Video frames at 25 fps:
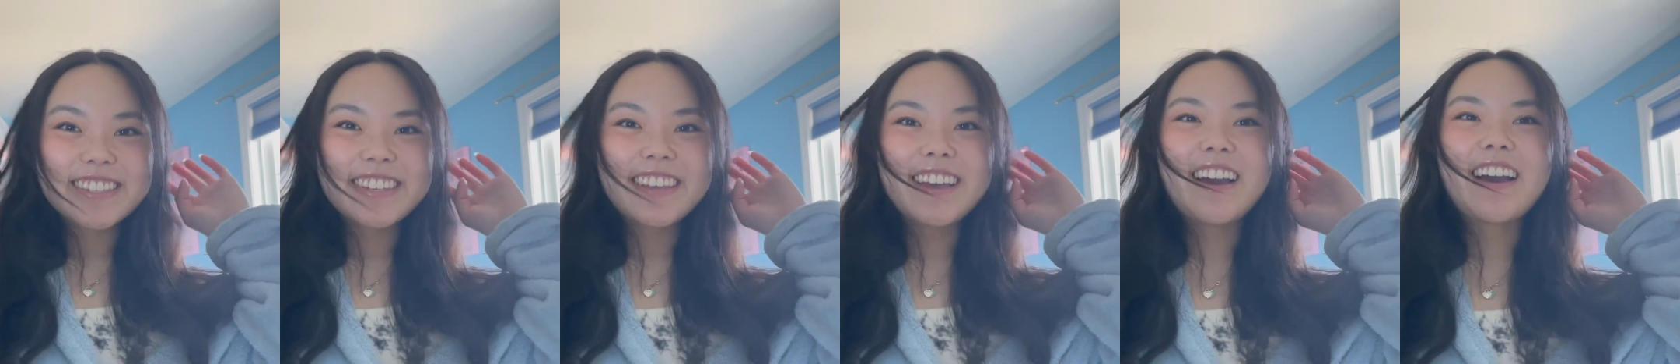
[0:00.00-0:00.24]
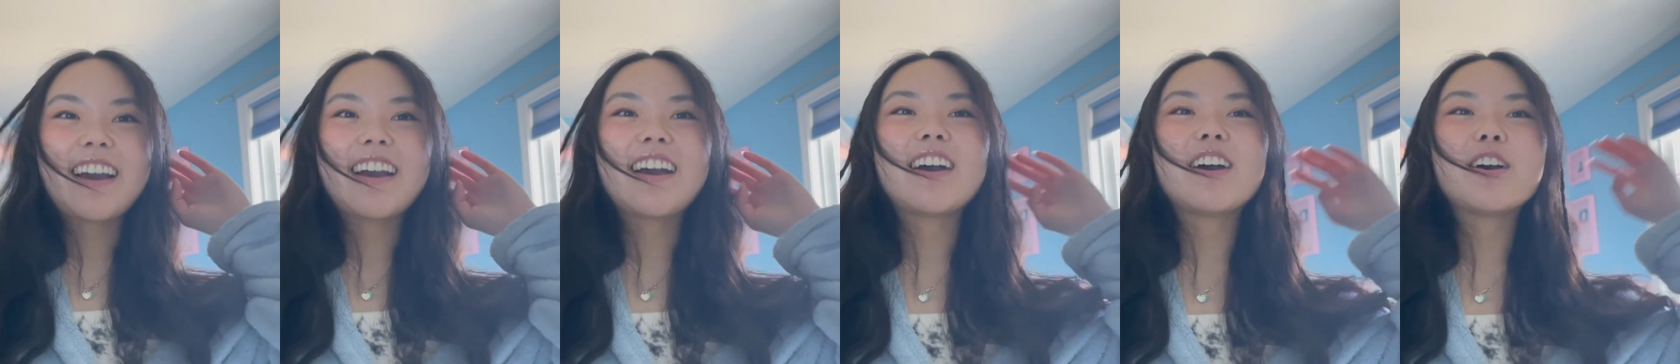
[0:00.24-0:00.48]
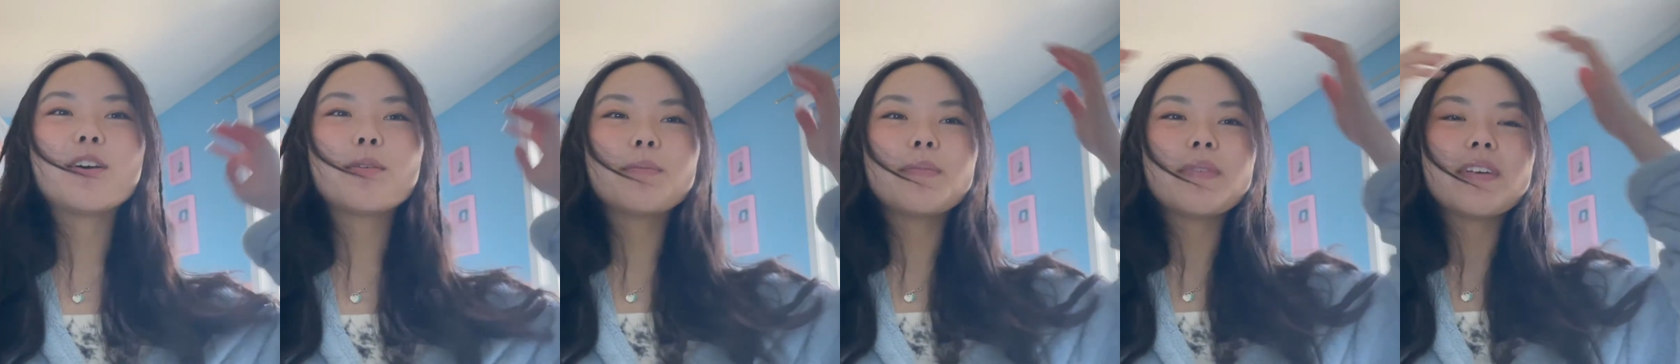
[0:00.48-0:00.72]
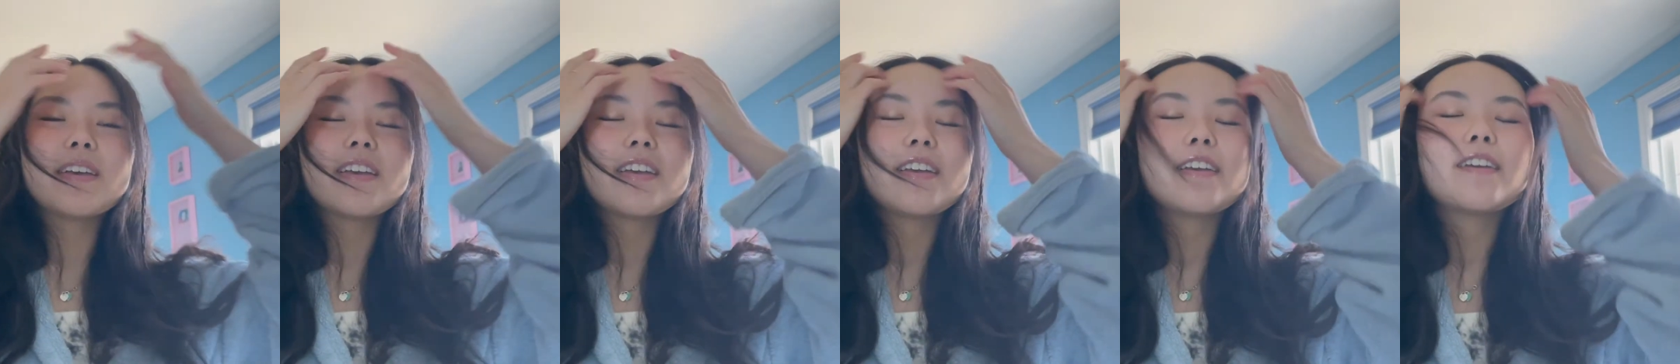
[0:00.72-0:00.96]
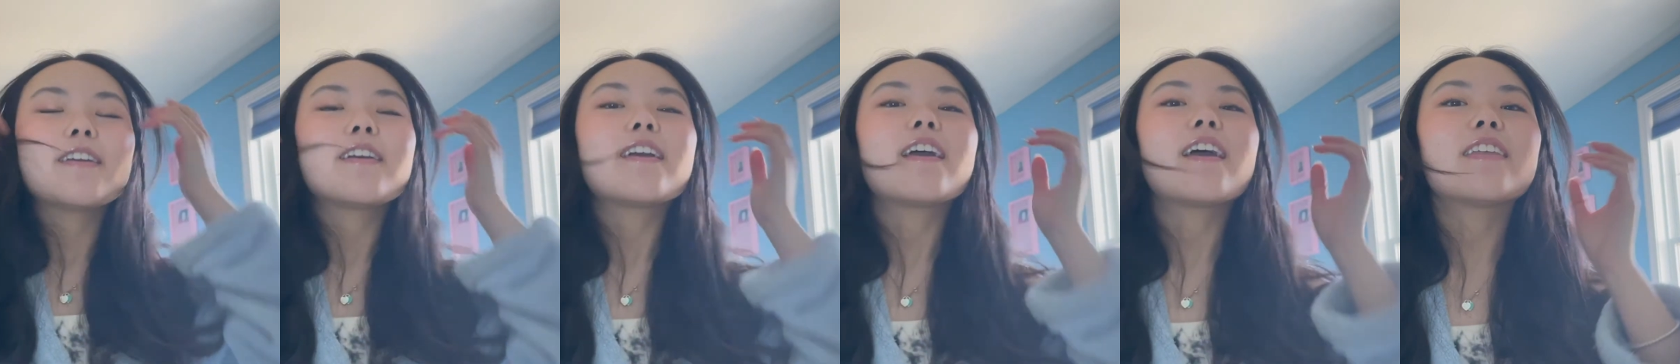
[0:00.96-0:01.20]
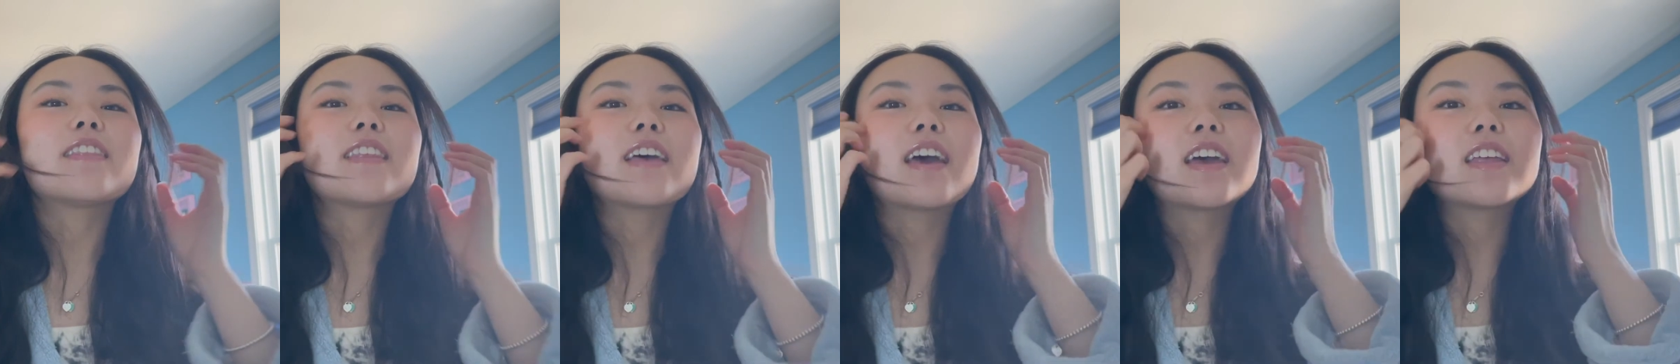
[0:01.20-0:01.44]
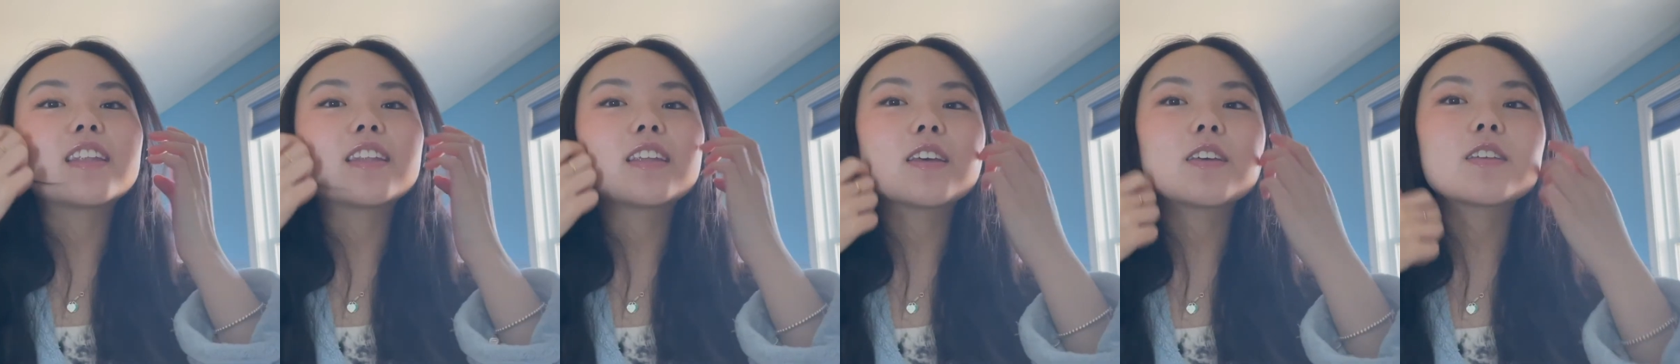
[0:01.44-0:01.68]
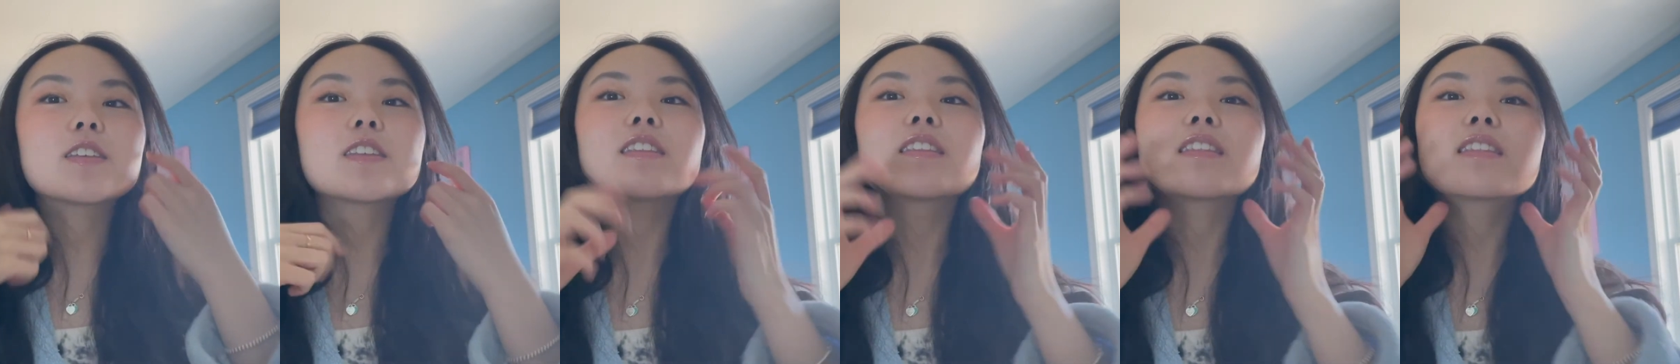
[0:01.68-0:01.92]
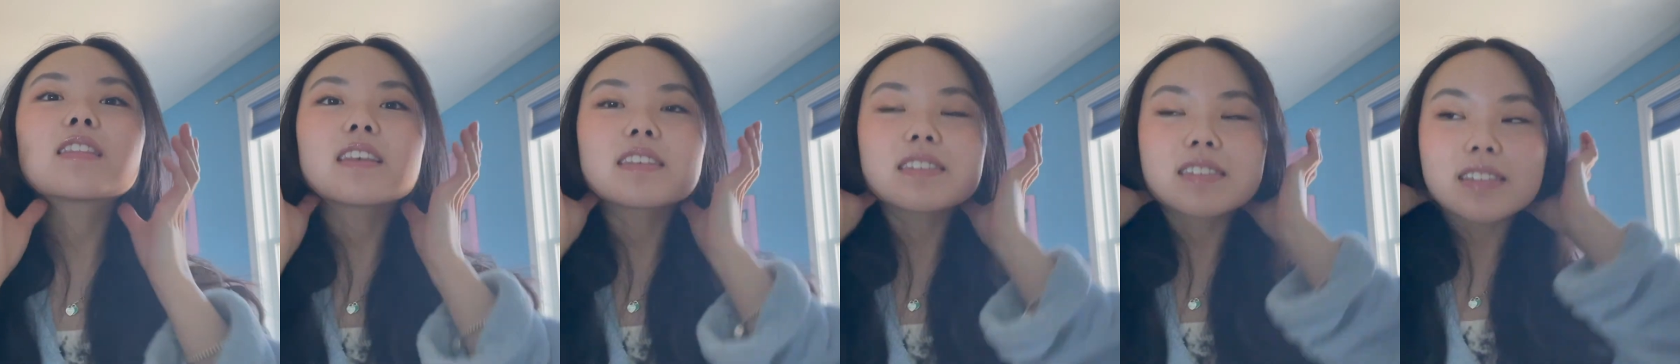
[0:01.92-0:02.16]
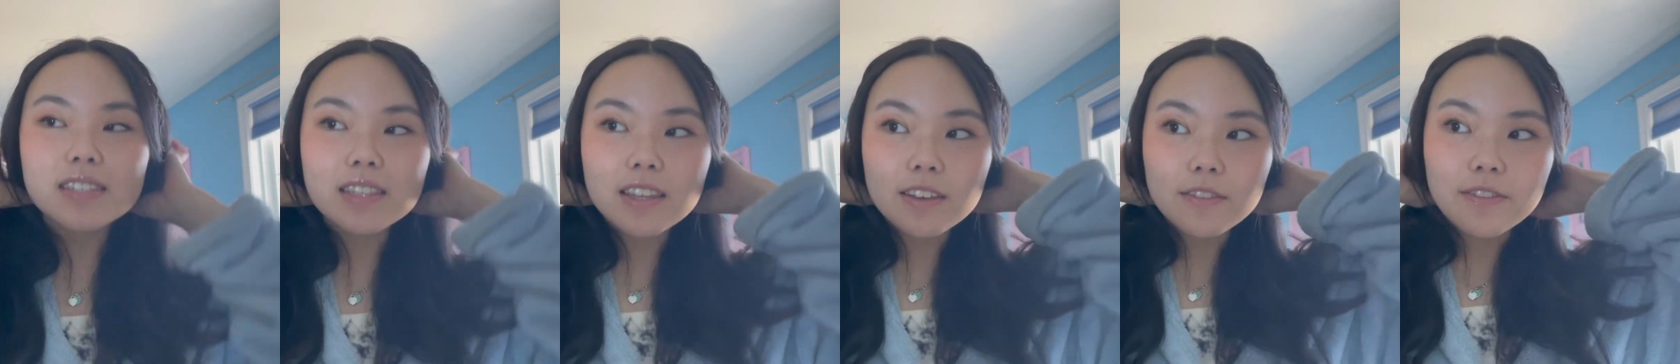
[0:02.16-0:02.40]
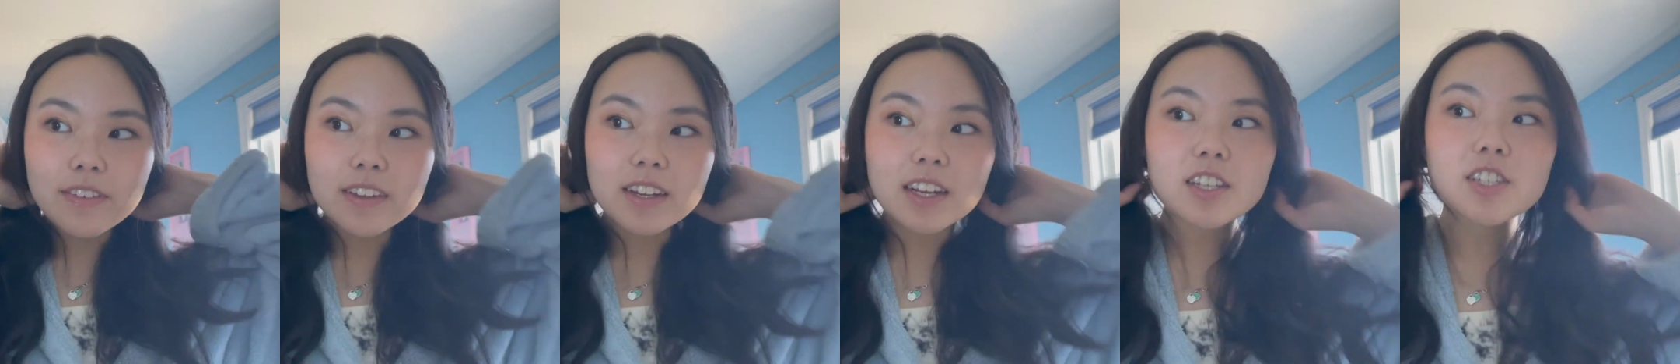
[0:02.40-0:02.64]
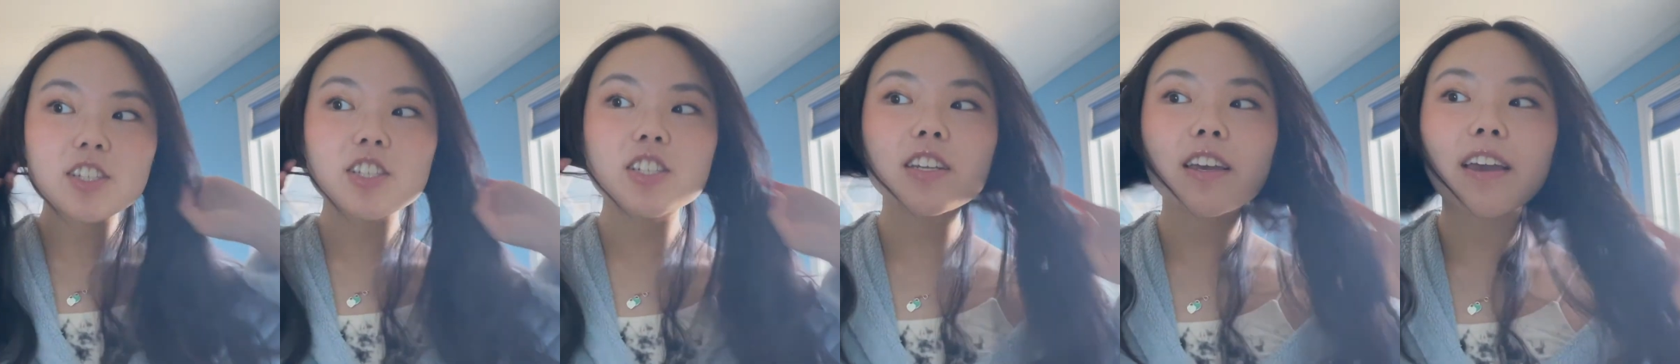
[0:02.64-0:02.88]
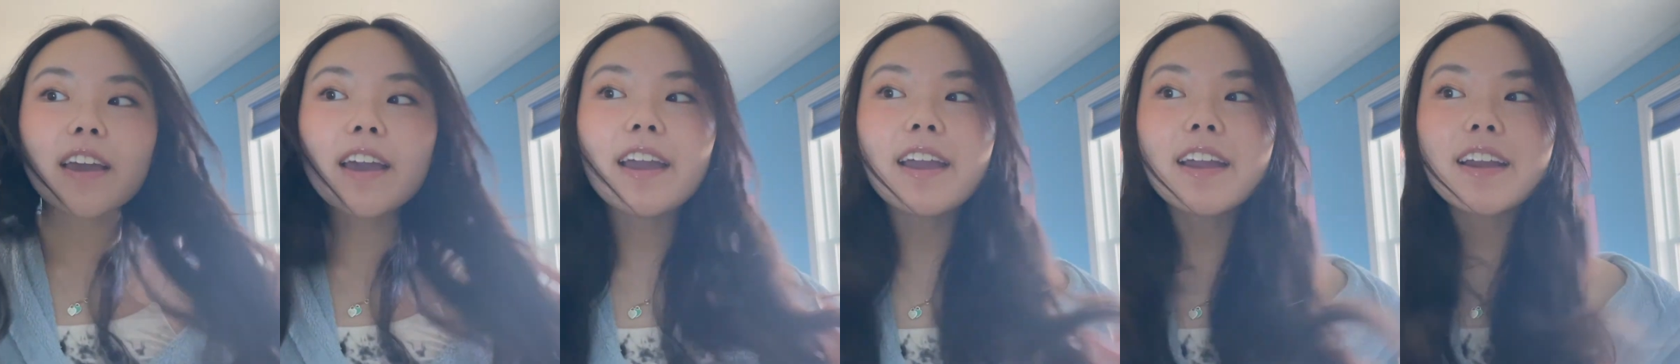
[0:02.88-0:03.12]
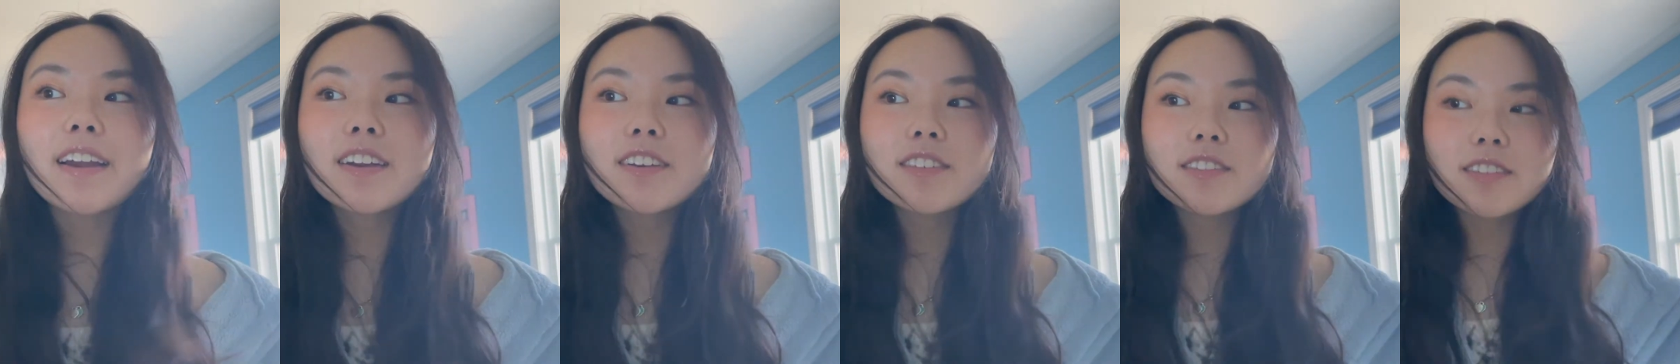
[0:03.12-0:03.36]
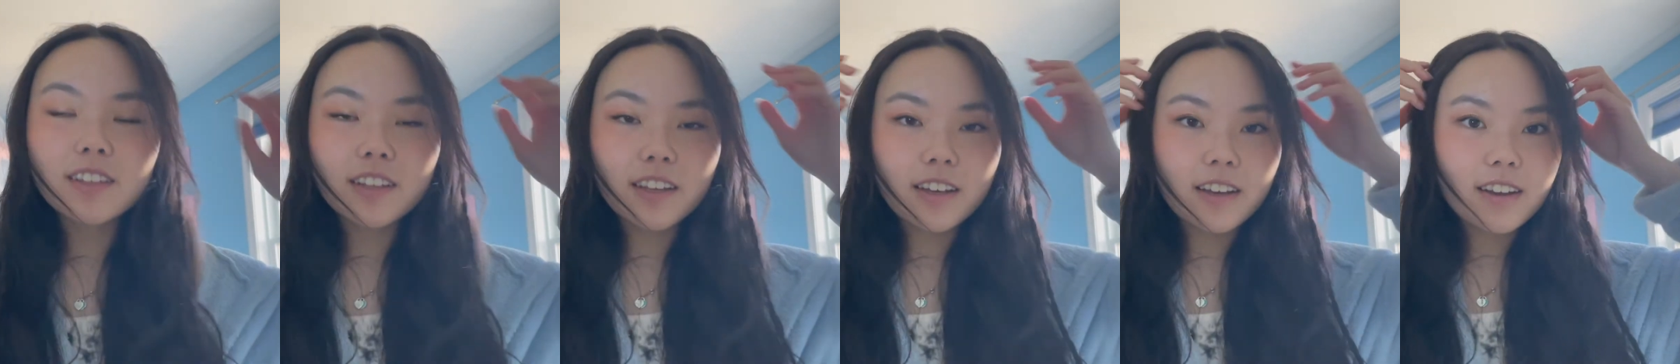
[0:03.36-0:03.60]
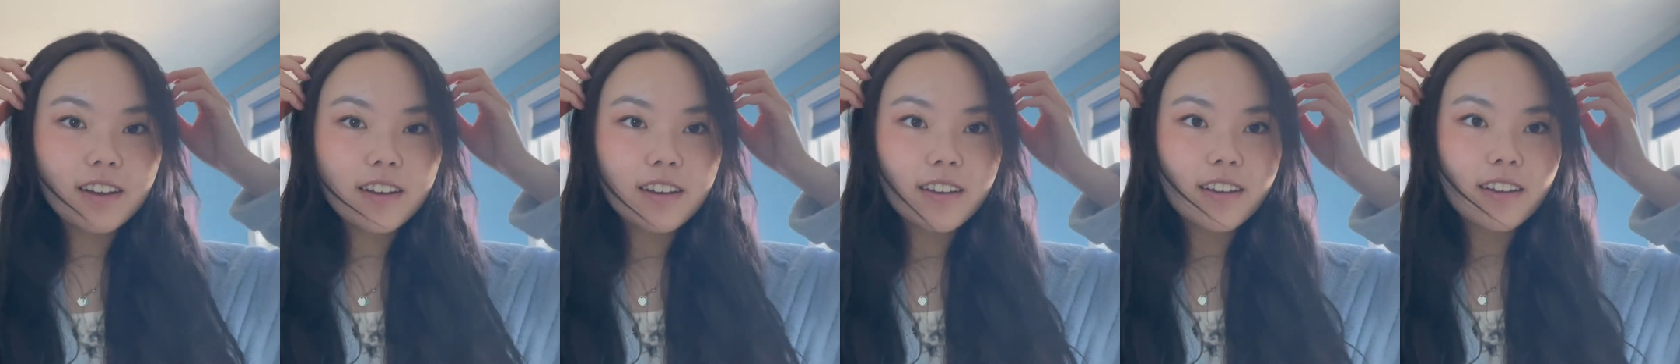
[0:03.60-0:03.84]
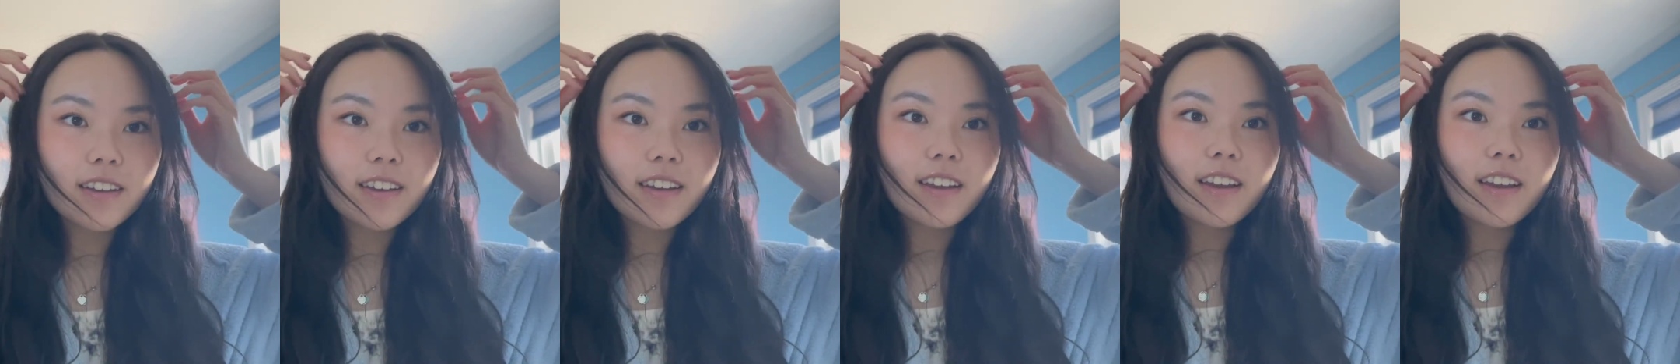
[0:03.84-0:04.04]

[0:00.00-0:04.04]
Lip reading: and then this is the finished hair look.